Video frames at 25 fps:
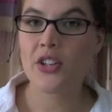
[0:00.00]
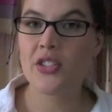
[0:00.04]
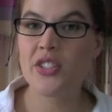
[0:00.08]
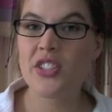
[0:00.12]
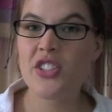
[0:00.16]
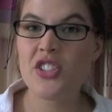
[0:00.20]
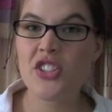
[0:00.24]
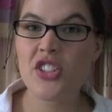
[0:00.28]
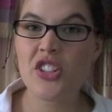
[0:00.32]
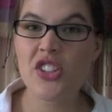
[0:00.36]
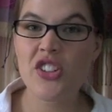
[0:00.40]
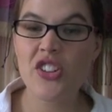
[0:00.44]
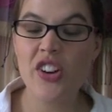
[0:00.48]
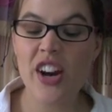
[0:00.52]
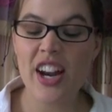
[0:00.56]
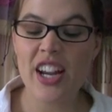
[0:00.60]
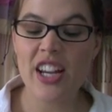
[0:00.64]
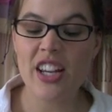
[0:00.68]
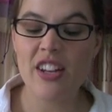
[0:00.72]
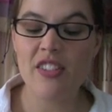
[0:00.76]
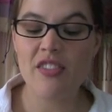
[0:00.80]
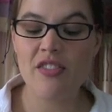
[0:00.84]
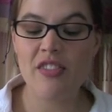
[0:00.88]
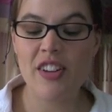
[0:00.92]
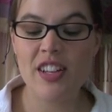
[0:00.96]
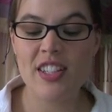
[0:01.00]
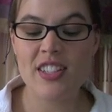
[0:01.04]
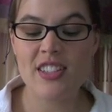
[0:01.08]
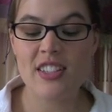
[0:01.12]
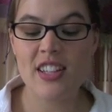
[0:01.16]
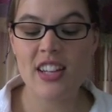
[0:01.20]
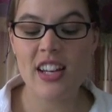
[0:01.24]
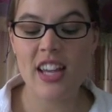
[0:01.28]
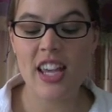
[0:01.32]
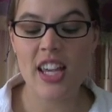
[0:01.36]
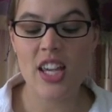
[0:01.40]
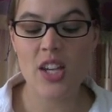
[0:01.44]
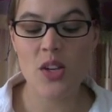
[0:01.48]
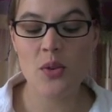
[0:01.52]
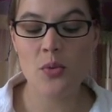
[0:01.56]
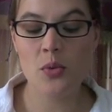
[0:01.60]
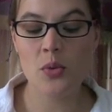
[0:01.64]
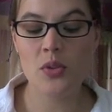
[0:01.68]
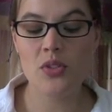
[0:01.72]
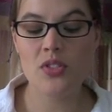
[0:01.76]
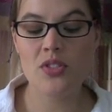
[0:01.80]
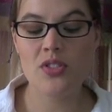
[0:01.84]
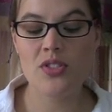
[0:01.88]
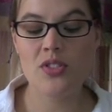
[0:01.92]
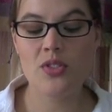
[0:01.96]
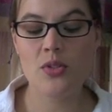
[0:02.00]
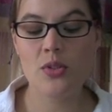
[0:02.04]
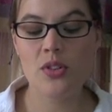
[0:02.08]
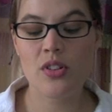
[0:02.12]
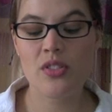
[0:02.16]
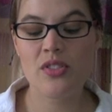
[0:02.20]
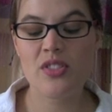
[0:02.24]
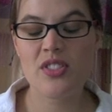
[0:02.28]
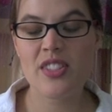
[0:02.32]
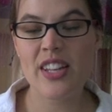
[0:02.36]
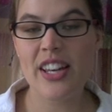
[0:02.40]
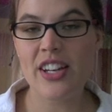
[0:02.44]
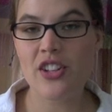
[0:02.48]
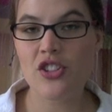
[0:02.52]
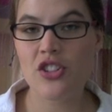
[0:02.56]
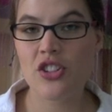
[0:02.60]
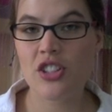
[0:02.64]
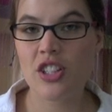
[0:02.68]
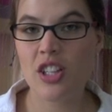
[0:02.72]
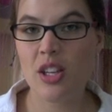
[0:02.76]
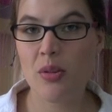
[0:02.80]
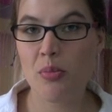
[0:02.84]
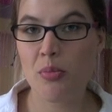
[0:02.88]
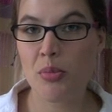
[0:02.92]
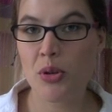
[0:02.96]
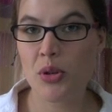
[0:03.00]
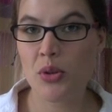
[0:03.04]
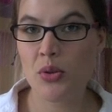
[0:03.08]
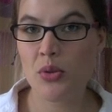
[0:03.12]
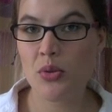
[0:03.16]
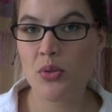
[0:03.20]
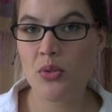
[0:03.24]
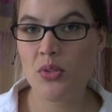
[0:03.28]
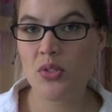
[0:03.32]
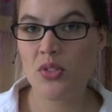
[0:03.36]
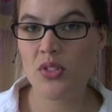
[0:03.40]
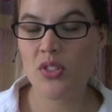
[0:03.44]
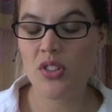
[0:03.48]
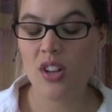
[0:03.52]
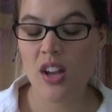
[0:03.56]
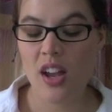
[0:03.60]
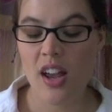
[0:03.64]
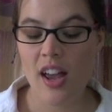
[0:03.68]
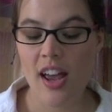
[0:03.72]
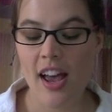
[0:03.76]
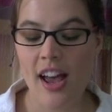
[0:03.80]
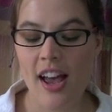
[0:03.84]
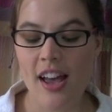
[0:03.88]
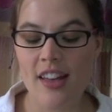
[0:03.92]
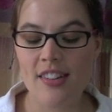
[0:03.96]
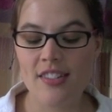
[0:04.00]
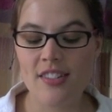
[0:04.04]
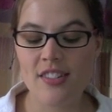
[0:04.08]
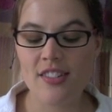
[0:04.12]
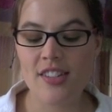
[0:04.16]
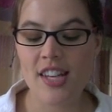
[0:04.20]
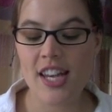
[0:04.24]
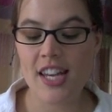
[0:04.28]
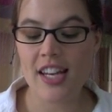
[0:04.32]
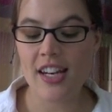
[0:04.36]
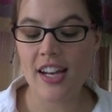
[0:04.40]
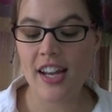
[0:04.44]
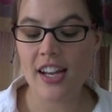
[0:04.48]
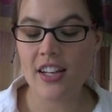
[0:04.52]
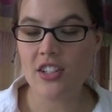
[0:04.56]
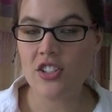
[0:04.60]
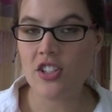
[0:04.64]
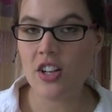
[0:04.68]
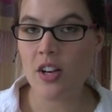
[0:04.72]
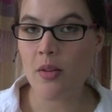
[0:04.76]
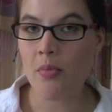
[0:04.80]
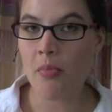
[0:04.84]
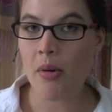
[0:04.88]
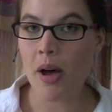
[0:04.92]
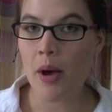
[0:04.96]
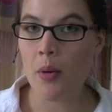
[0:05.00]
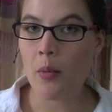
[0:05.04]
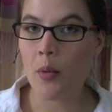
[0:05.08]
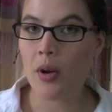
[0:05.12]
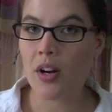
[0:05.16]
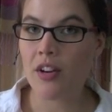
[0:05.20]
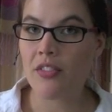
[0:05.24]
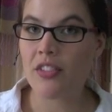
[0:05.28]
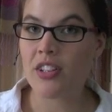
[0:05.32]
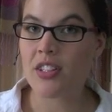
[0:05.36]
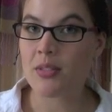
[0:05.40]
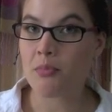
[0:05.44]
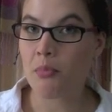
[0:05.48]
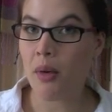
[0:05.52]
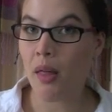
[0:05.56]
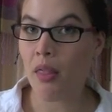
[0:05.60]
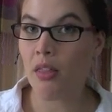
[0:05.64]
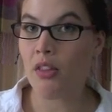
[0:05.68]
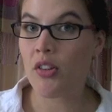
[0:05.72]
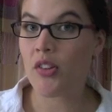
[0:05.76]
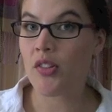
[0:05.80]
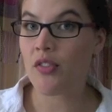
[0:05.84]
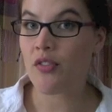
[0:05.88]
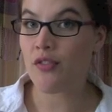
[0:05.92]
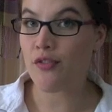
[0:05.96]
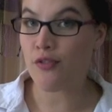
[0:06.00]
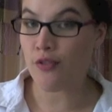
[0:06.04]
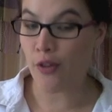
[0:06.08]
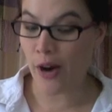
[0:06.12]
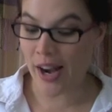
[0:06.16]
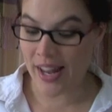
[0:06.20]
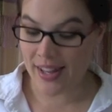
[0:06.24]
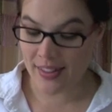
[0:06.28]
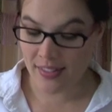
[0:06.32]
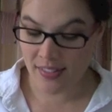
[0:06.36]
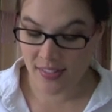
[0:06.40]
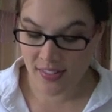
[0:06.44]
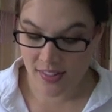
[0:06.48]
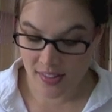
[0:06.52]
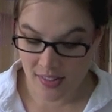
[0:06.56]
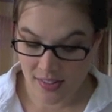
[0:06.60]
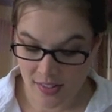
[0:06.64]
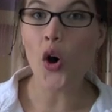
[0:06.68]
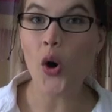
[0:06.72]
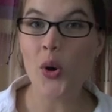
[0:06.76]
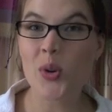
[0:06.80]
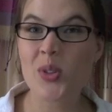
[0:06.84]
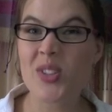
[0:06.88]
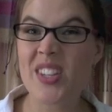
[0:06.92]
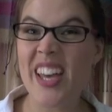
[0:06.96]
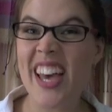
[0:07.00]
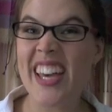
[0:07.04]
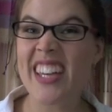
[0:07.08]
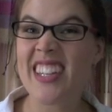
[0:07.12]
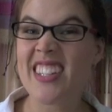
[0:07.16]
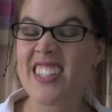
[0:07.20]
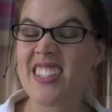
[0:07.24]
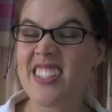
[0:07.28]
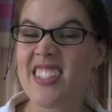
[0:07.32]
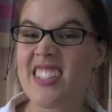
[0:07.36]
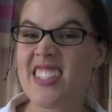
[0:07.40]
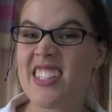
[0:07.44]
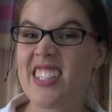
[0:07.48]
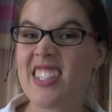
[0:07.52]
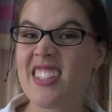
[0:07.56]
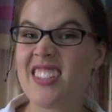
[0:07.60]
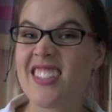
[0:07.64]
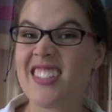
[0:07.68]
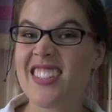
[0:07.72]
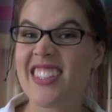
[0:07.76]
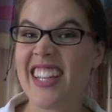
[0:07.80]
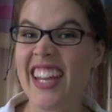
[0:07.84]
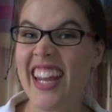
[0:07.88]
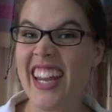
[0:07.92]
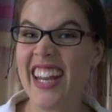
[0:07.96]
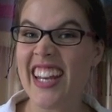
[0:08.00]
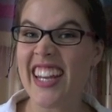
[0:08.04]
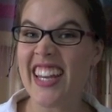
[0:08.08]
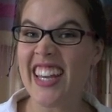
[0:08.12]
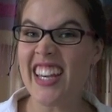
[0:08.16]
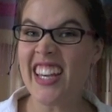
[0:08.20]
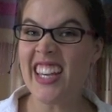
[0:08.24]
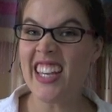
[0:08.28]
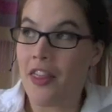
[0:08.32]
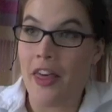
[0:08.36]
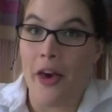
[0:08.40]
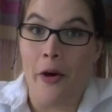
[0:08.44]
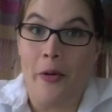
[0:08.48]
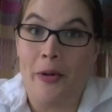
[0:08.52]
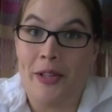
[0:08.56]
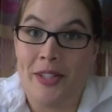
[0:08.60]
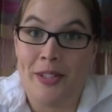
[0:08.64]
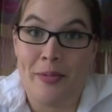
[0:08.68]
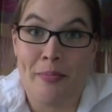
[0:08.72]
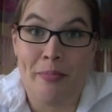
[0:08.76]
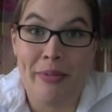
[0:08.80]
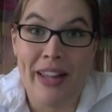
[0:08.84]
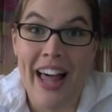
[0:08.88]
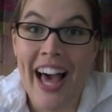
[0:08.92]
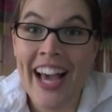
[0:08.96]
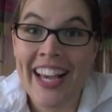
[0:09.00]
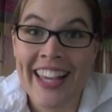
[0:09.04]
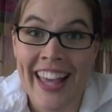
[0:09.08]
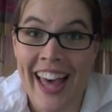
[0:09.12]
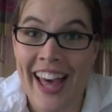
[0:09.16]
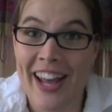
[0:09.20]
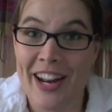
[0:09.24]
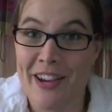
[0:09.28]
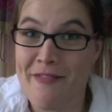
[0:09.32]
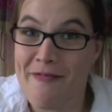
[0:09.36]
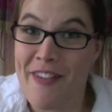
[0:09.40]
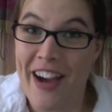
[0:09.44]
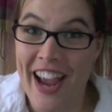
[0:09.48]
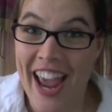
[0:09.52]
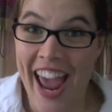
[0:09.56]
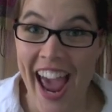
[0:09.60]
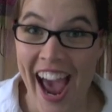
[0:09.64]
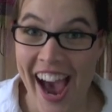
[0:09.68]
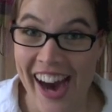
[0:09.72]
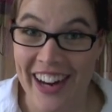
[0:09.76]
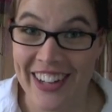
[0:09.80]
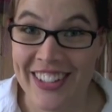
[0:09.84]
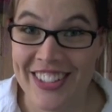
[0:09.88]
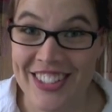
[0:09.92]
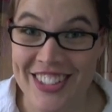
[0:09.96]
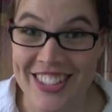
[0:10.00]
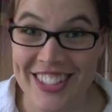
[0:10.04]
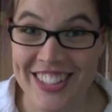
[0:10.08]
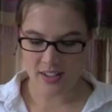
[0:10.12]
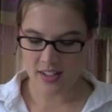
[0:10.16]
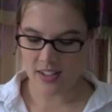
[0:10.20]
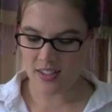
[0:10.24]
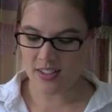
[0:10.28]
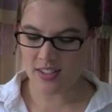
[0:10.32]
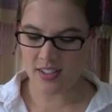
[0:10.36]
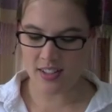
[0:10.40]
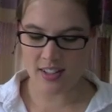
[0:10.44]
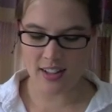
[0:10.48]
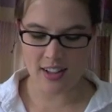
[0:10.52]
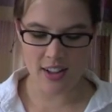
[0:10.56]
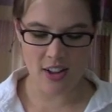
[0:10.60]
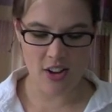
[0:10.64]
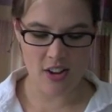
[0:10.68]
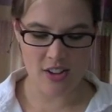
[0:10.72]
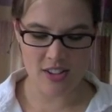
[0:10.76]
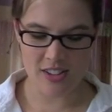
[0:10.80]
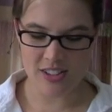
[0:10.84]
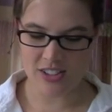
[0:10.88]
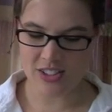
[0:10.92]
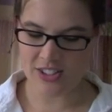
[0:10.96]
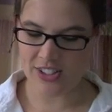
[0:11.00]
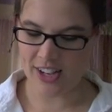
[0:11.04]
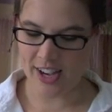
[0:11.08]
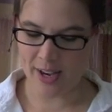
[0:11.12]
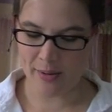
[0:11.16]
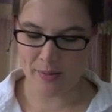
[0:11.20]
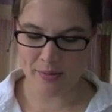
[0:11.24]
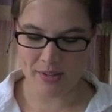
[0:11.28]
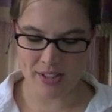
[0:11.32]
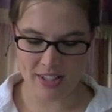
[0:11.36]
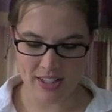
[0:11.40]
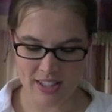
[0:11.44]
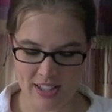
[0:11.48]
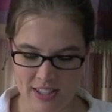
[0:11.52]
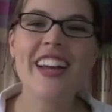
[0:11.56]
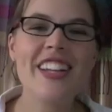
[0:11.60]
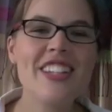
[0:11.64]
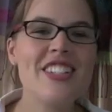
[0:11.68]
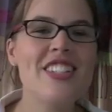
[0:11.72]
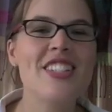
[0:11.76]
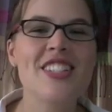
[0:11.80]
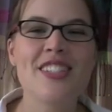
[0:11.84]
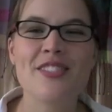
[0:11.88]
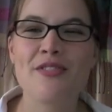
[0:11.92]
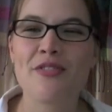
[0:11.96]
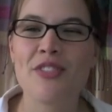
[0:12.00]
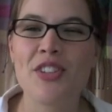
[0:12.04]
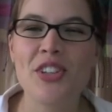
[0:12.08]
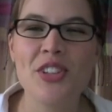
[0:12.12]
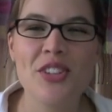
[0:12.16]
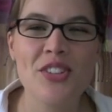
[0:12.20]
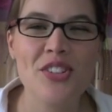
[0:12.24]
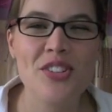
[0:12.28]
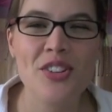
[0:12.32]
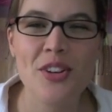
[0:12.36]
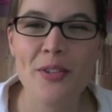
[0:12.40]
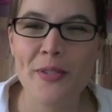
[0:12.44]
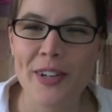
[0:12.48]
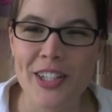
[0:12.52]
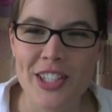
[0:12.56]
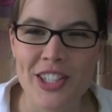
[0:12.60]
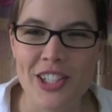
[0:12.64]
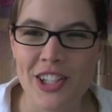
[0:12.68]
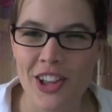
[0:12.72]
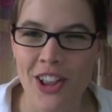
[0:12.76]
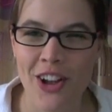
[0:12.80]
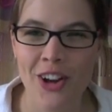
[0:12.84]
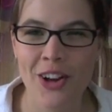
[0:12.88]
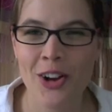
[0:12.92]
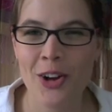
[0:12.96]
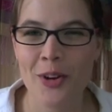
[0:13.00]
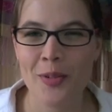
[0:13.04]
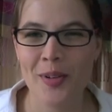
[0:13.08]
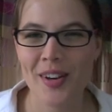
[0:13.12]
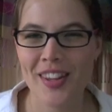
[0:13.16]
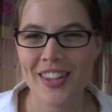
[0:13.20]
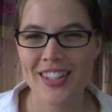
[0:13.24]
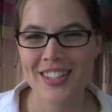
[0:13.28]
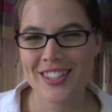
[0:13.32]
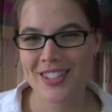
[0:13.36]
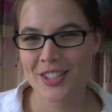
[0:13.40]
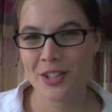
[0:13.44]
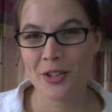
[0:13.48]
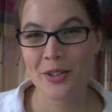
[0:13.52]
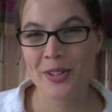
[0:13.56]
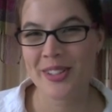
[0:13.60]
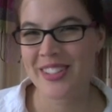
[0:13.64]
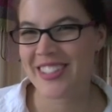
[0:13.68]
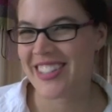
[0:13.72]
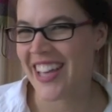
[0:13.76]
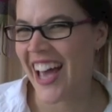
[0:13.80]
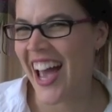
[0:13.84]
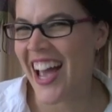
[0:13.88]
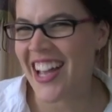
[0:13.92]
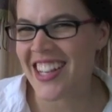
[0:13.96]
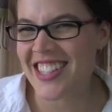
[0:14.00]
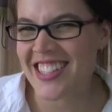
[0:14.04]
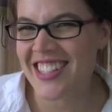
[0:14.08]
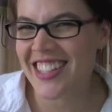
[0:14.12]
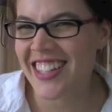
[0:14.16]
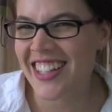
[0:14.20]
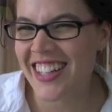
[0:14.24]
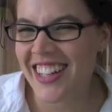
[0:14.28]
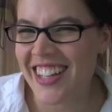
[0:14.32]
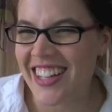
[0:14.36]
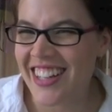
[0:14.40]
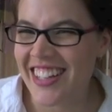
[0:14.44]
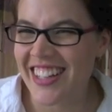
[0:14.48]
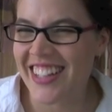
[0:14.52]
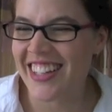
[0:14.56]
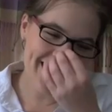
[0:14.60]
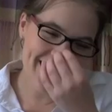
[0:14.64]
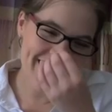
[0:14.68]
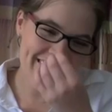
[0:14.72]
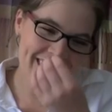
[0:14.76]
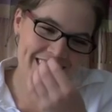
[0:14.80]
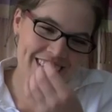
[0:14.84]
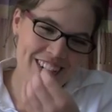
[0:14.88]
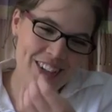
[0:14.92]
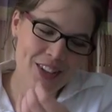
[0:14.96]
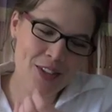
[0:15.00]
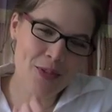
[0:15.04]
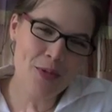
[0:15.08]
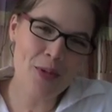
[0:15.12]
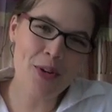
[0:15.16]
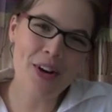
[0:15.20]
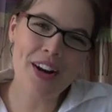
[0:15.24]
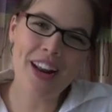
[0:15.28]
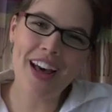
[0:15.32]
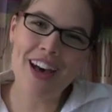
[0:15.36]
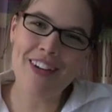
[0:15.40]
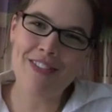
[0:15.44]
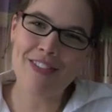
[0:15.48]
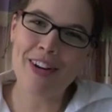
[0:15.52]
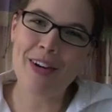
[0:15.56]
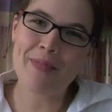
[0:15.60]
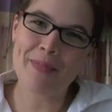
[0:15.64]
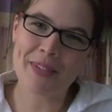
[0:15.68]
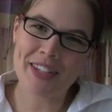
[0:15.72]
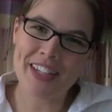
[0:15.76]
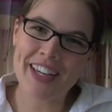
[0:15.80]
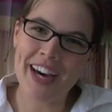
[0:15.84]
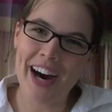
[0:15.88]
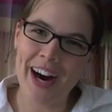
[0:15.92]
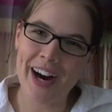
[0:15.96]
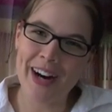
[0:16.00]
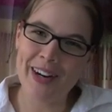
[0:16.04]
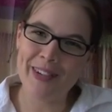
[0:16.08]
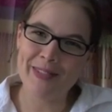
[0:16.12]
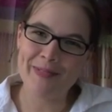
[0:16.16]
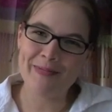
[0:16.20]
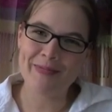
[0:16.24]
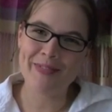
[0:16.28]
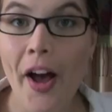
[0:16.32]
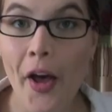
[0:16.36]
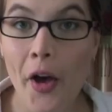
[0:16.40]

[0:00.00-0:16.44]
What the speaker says: Christian Grey confessed that he was sort of sexually abused as a teenager by one of his mother's friends. Jose is still needy. There was a blackout at my house. That's a long chapter. It just feels so much longer when there's no sex in it. Oh, what have I become?